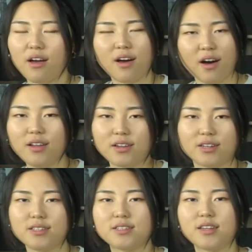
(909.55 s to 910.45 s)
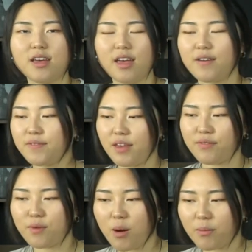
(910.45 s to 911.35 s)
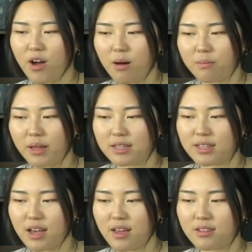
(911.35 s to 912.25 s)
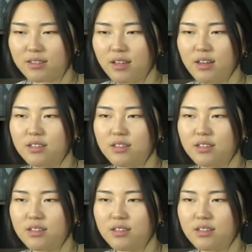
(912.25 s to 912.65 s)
colors if they form complex ions?